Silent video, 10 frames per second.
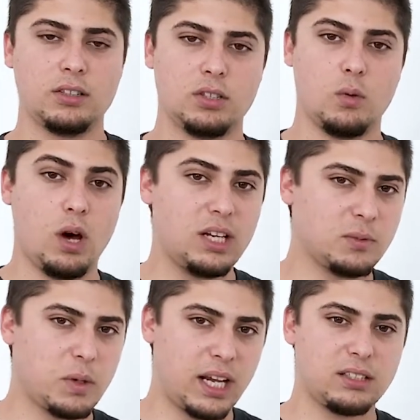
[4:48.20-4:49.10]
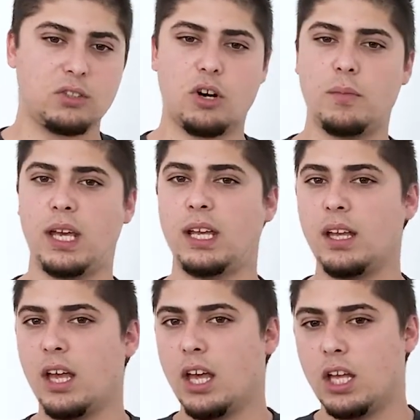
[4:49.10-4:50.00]
So what is
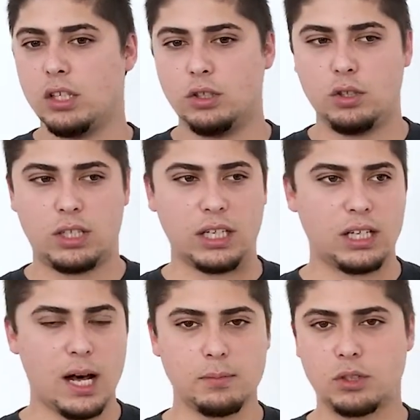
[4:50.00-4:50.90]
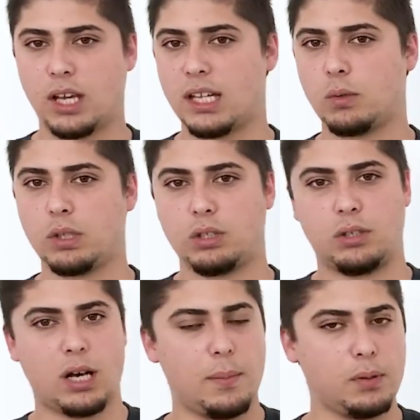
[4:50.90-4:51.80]
brainstorming? You can come together with
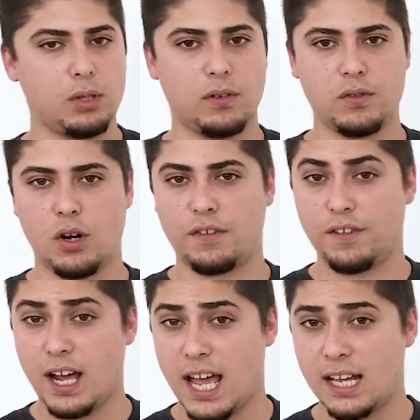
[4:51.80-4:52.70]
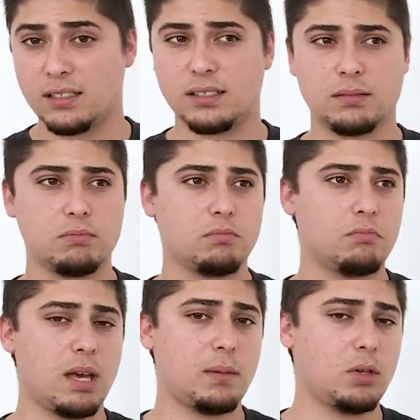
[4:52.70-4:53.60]
a couple of your friends,
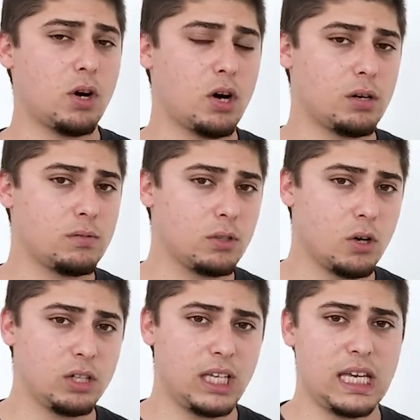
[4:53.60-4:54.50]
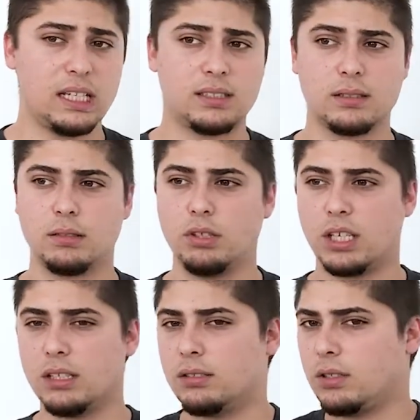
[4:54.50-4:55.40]
maybe your colleagues,
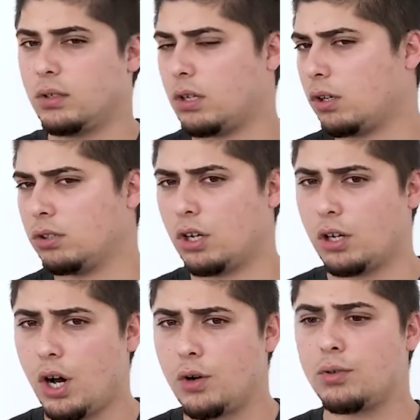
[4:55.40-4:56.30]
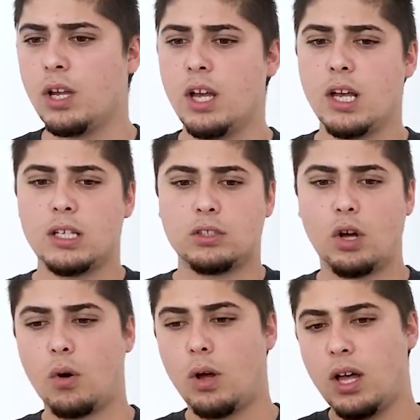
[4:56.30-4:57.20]
can do it on your own.
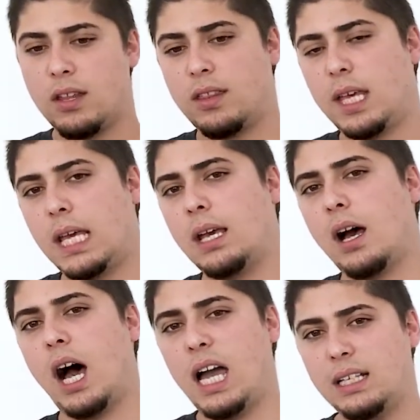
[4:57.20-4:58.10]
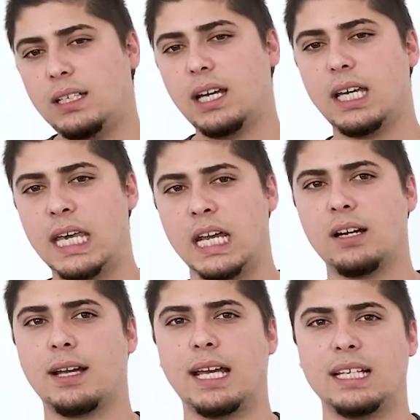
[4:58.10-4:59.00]
So the idea
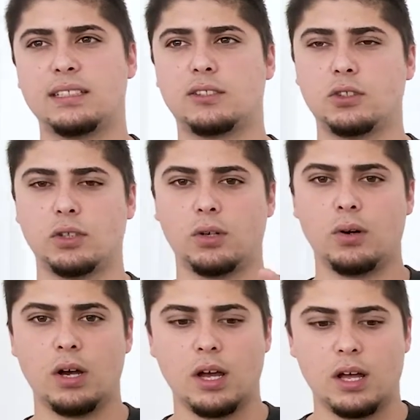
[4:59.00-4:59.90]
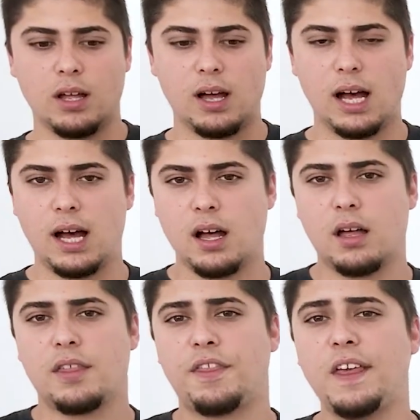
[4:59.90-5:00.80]
here is to
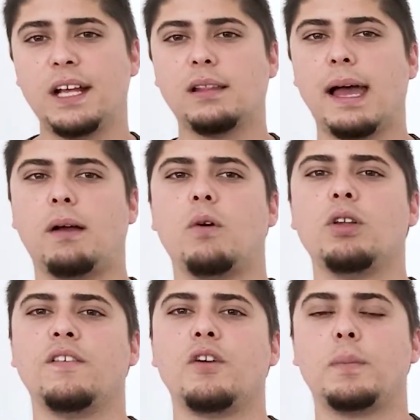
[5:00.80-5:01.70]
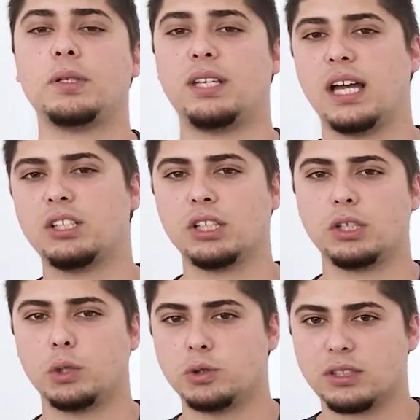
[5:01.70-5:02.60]
uh, think like one of your potential
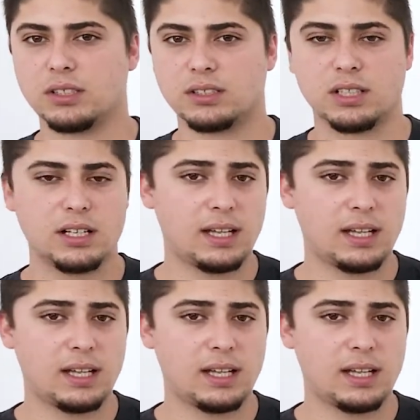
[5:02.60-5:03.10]
users.